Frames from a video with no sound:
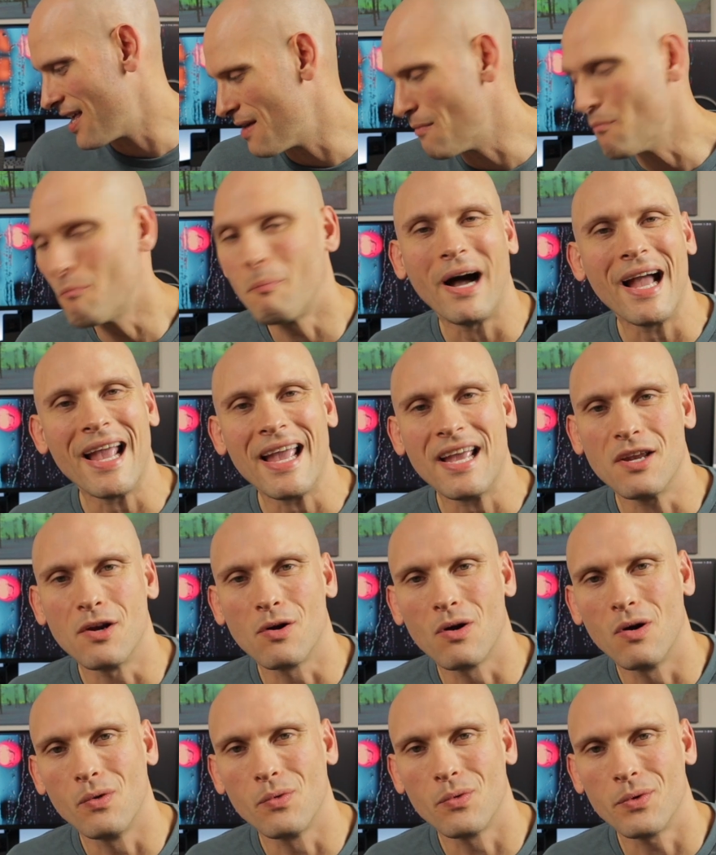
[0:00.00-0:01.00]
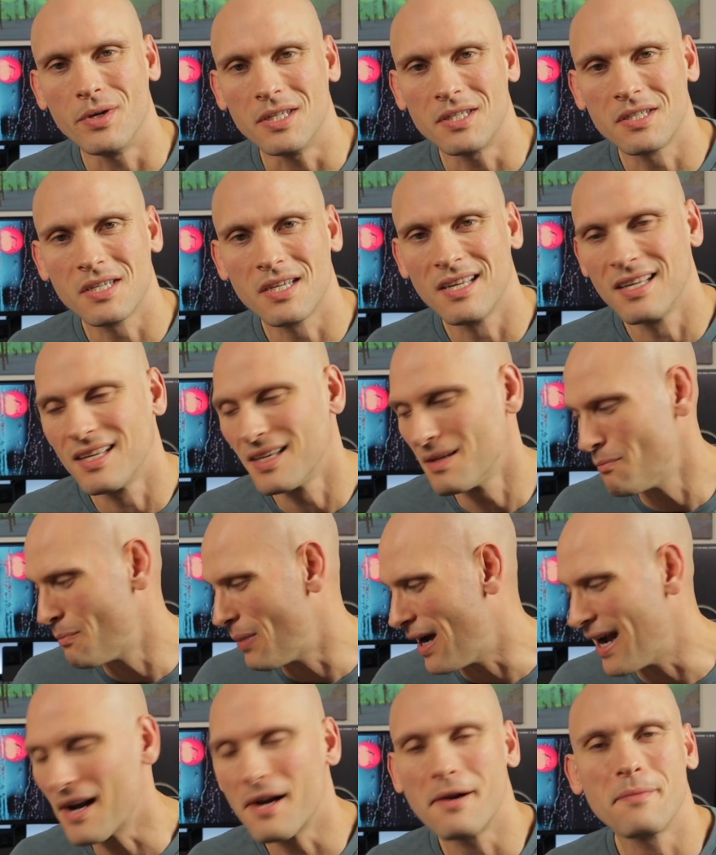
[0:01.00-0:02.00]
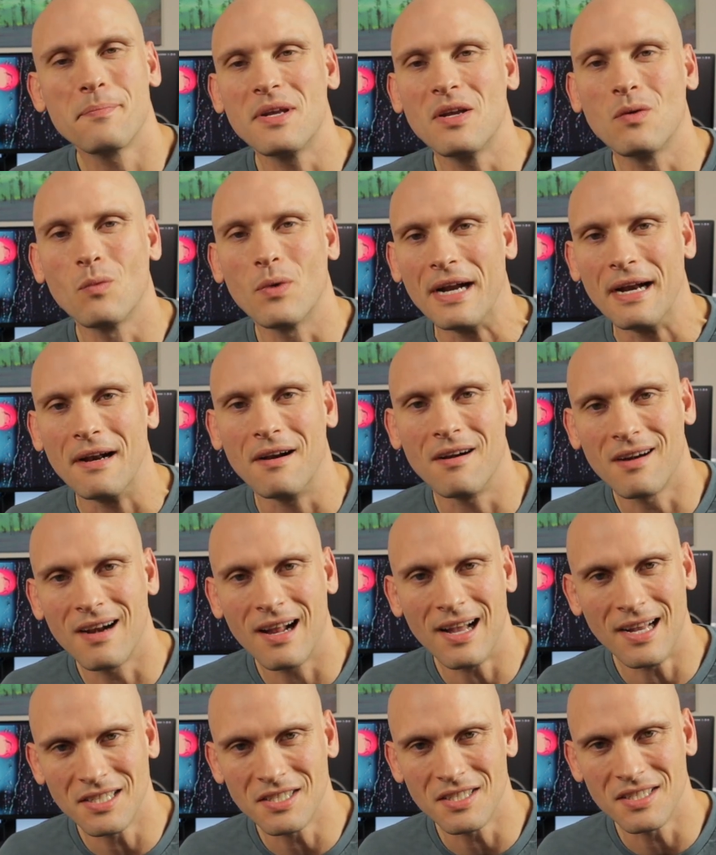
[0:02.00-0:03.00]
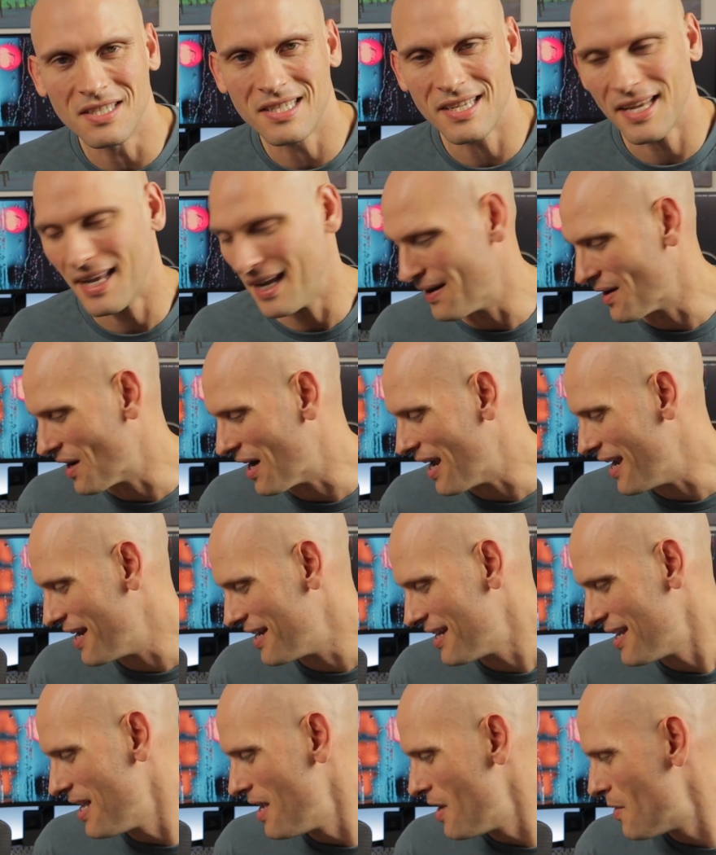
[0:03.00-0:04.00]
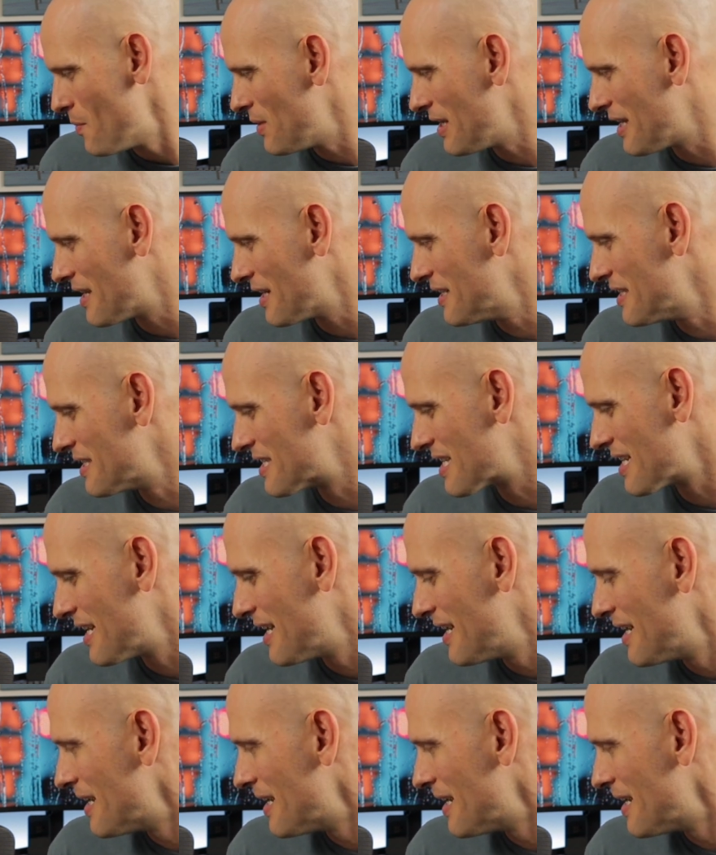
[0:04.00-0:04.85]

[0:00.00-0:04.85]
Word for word: buy at your own risk. Buyer beware, I should say, right? Because